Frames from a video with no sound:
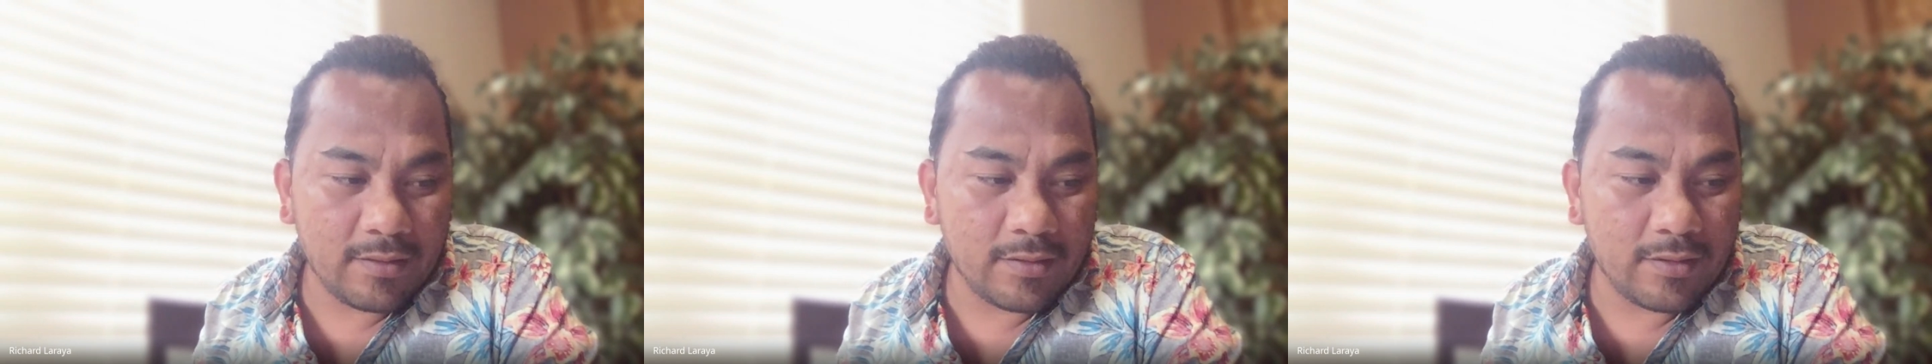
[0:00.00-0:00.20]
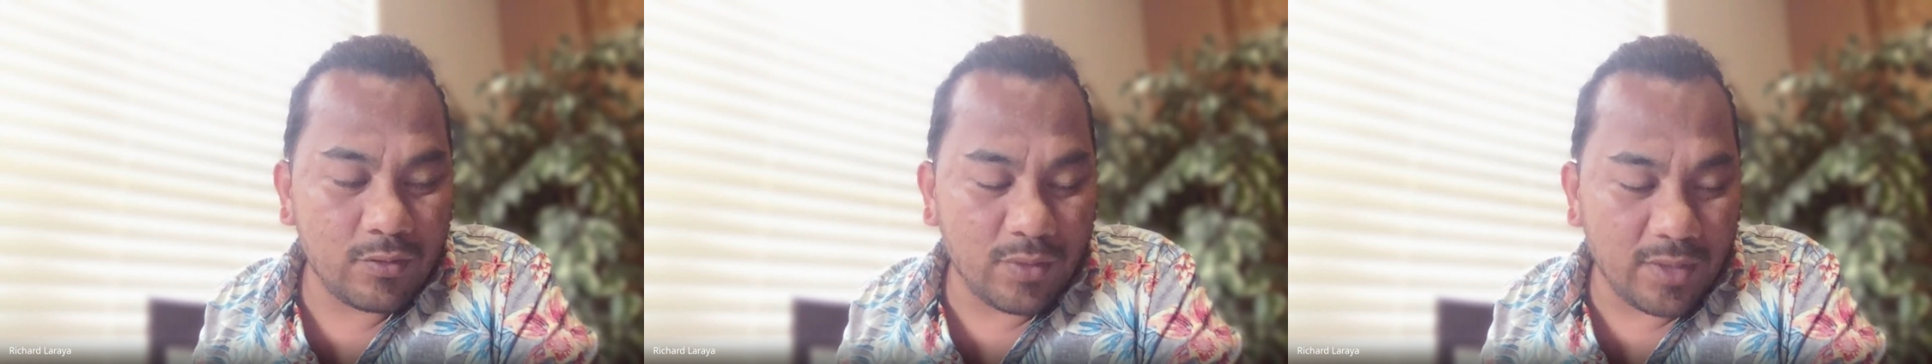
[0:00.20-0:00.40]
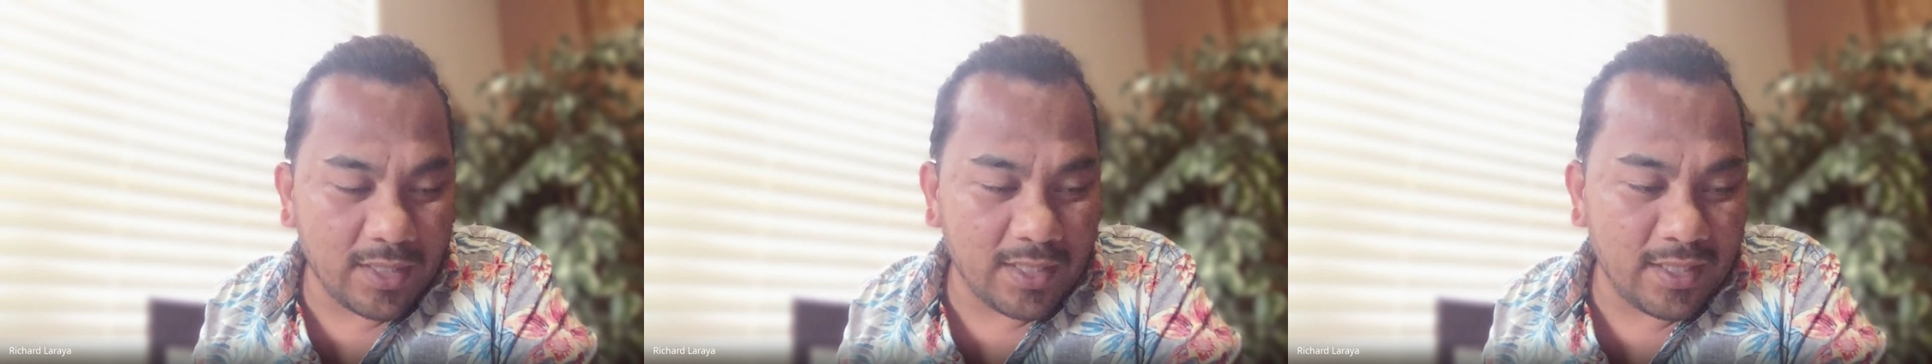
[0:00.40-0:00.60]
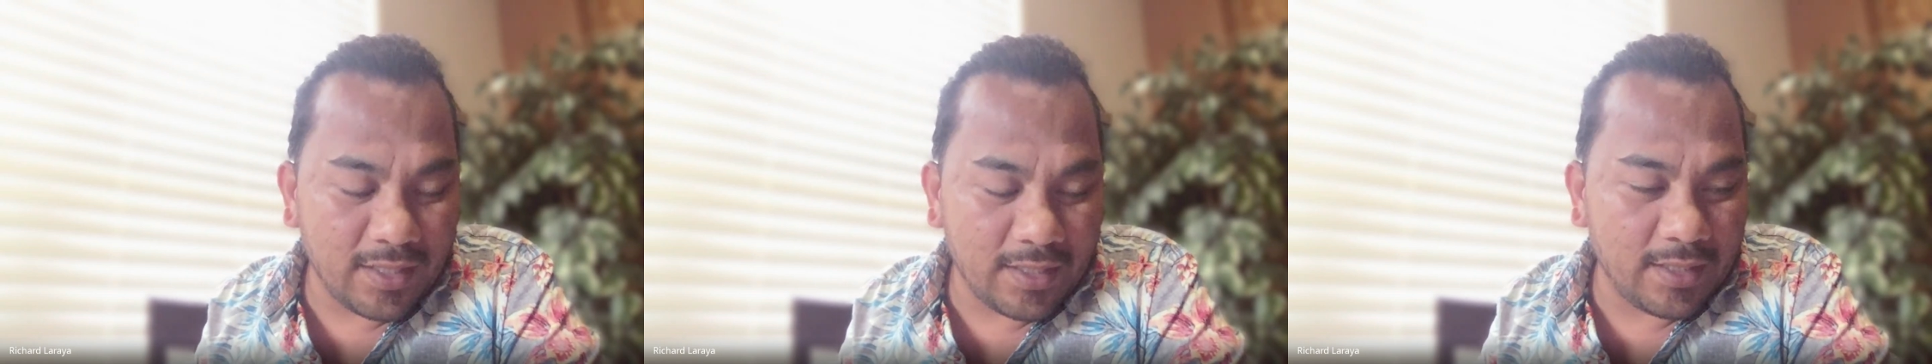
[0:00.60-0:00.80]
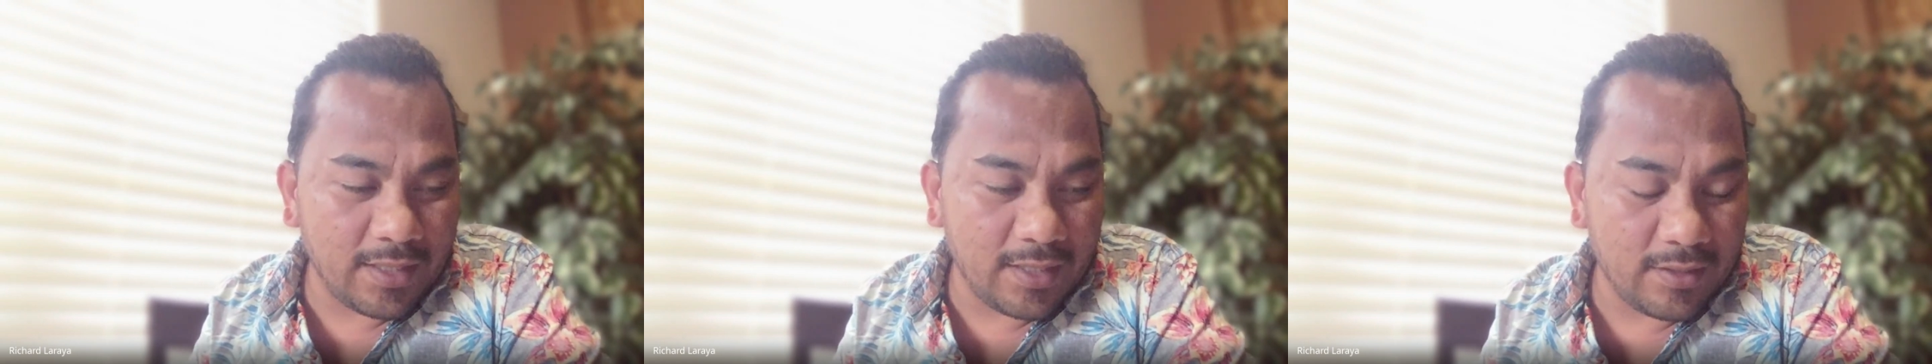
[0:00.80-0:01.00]
to Atlanta
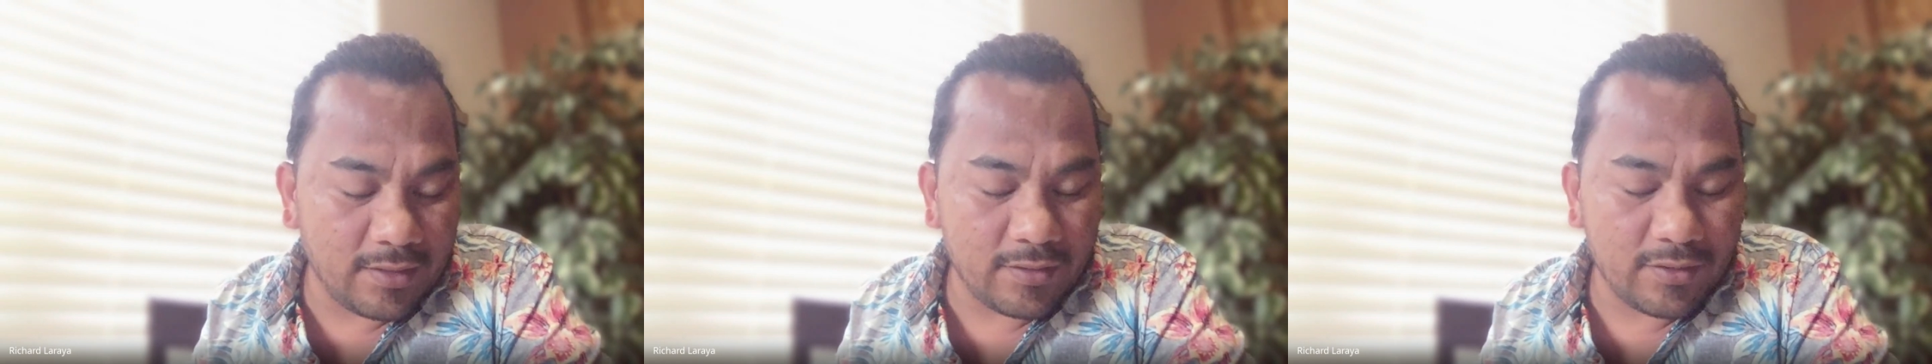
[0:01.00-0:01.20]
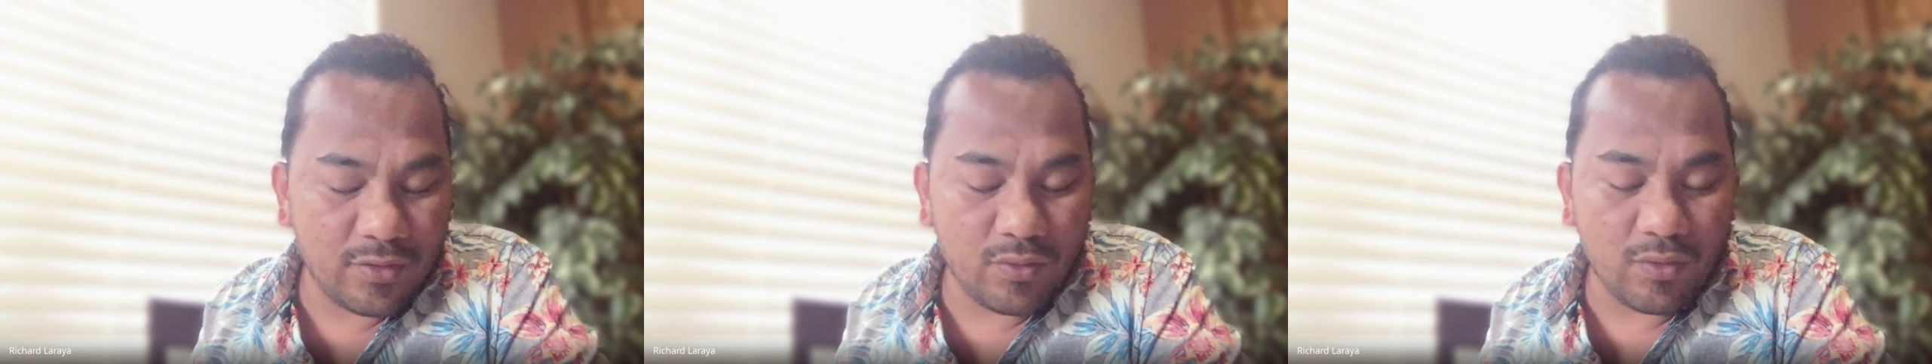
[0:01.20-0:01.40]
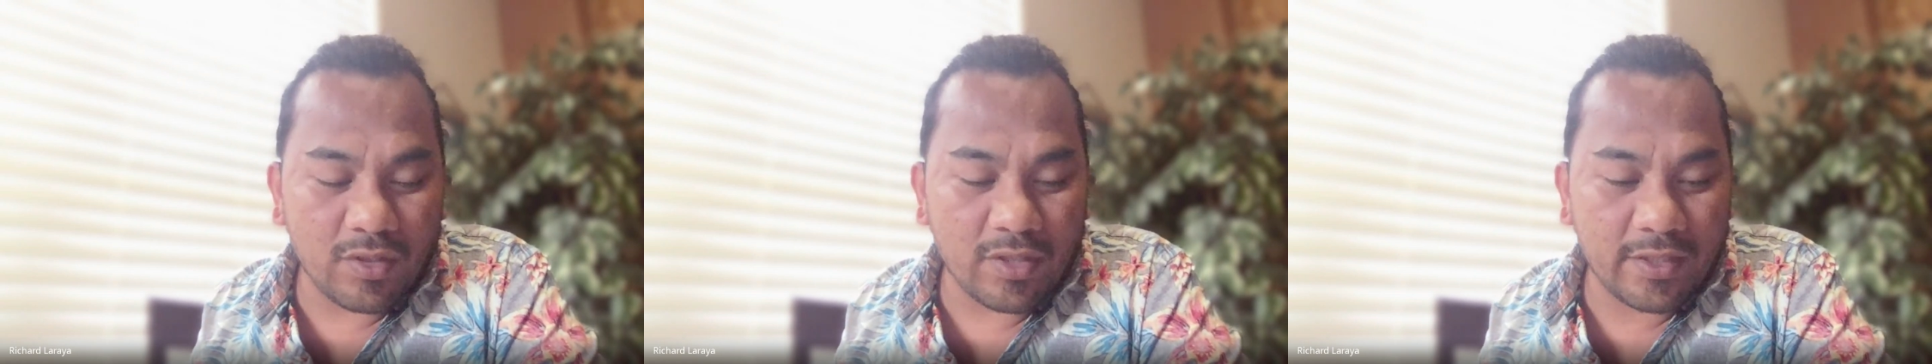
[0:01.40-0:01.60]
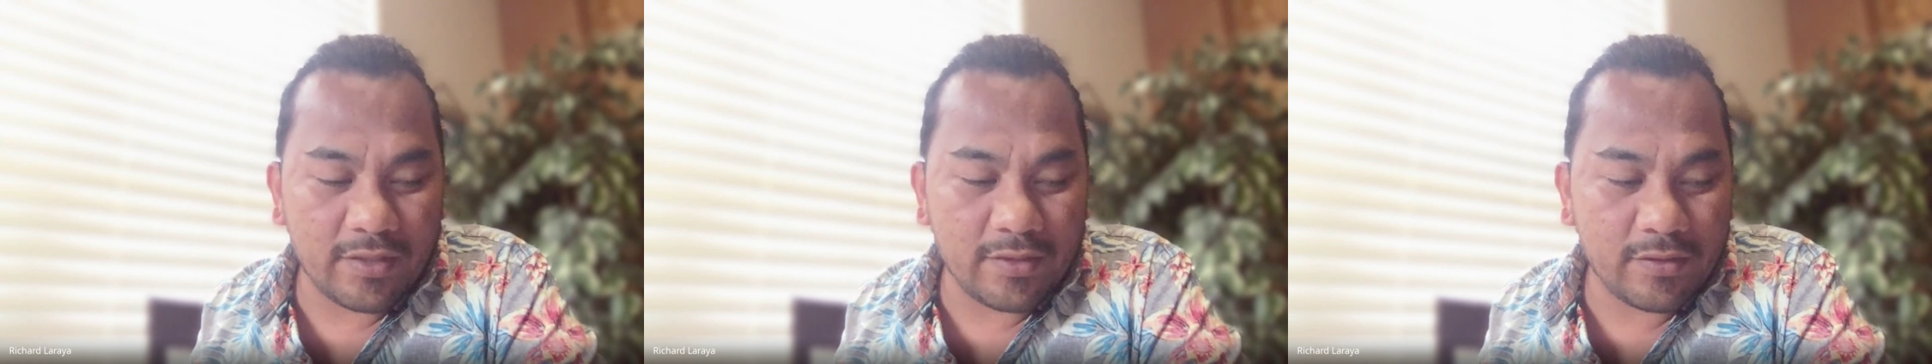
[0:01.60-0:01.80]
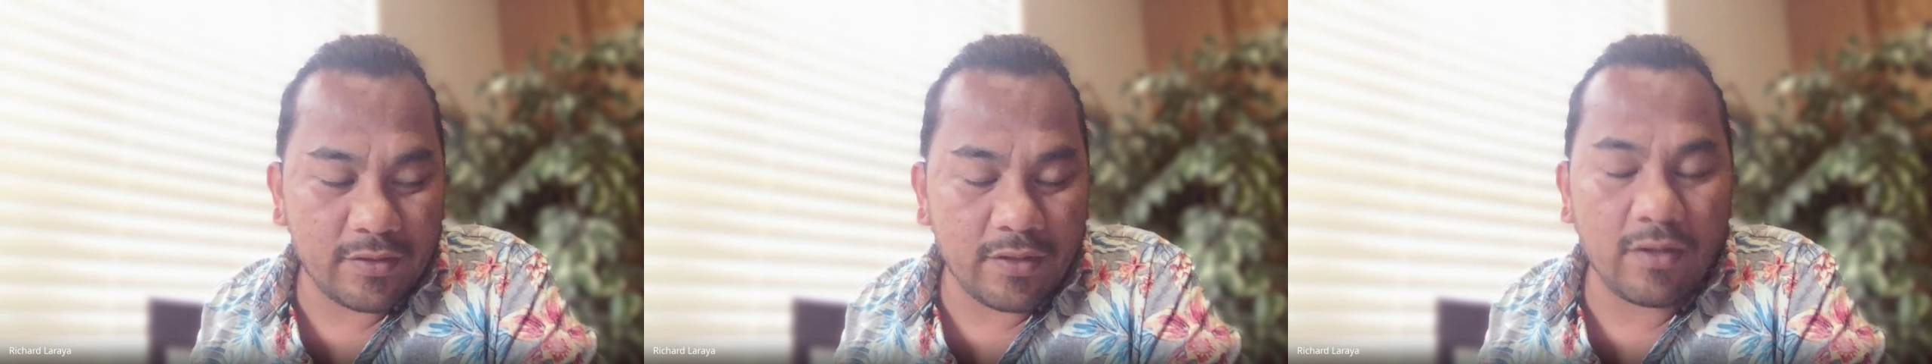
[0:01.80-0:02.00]
and then to
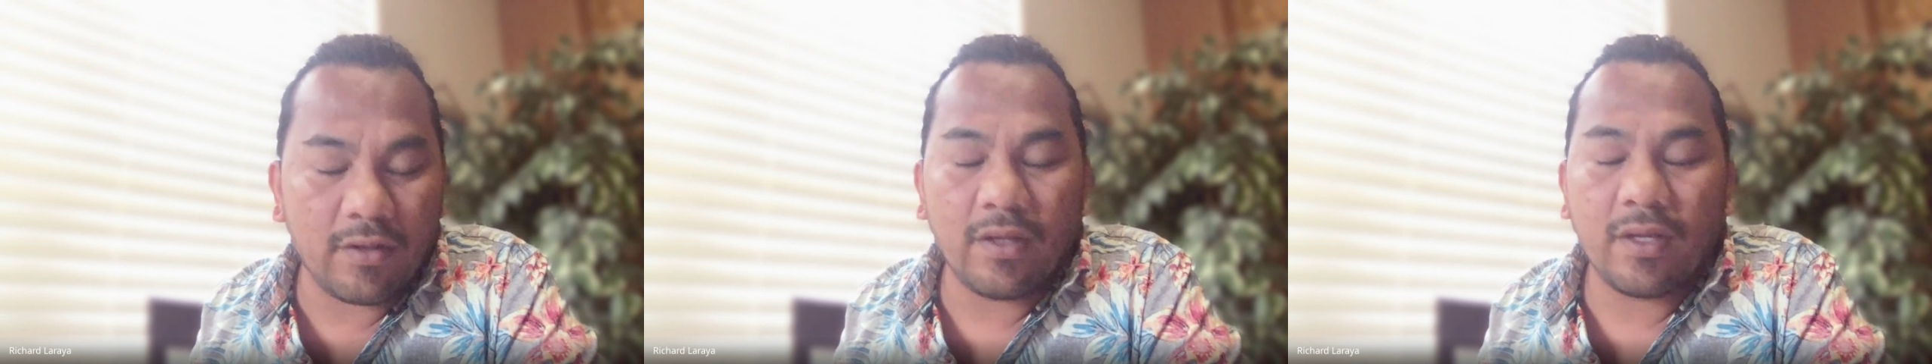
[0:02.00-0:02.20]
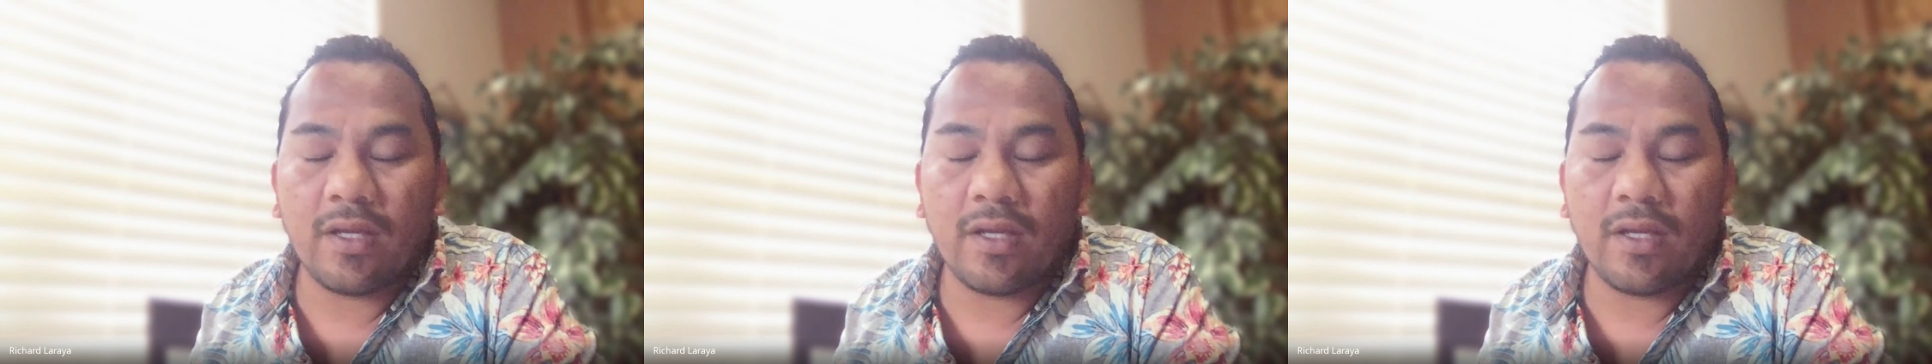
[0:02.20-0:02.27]
Arkansas.